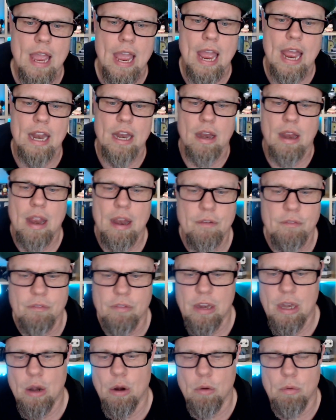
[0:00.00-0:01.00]
and
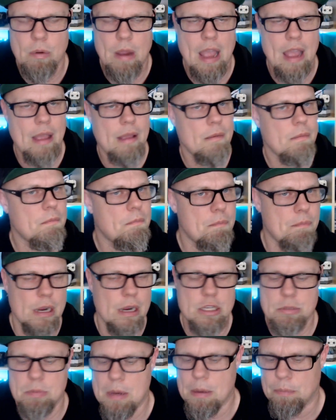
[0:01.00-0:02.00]
you know,
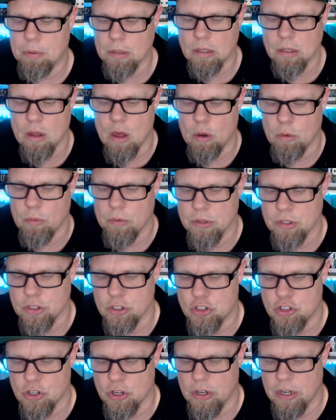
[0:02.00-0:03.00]
brings people along with her
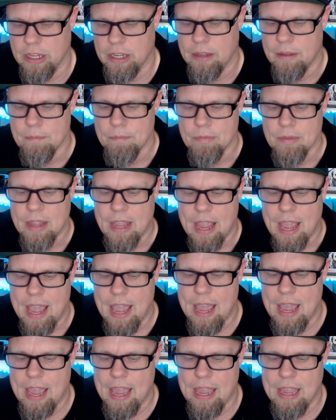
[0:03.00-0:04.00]
journey.
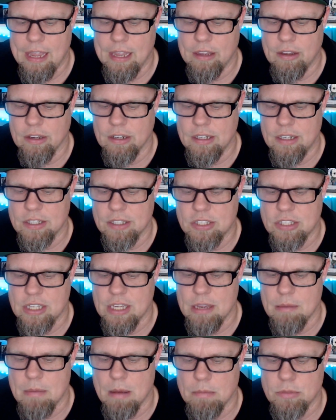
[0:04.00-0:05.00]
Hey, good to see
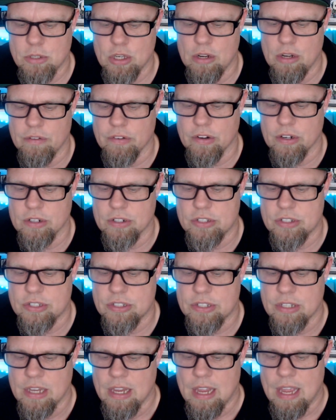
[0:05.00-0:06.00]
you, Mums
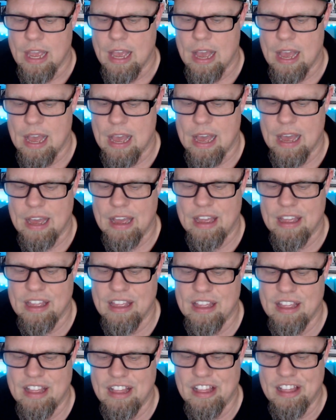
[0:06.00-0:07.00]
Universe.
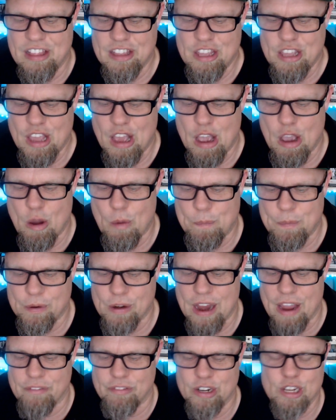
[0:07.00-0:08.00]
Yeah, I hope you're
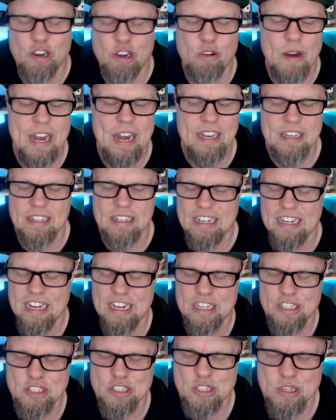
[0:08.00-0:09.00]
having a great
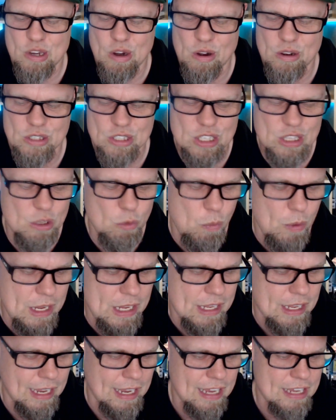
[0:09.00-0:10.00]
start to the
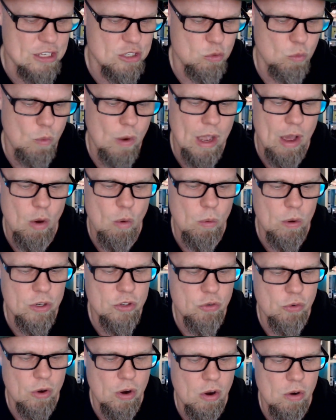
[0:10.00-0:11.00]
week as well,
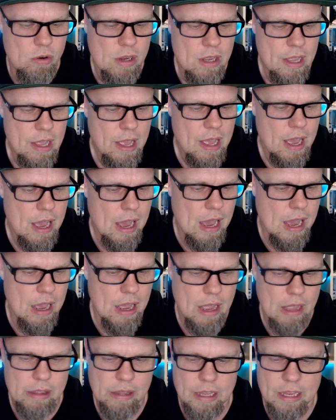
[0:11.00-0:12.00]
Woodrow.
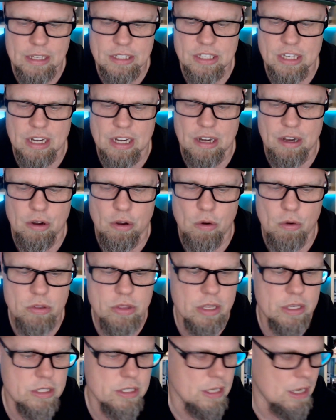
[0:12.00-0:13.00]
Like I said, I know
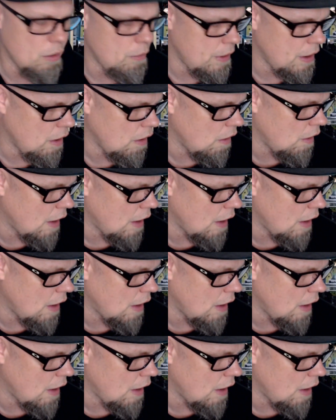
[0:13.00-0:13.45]
that we all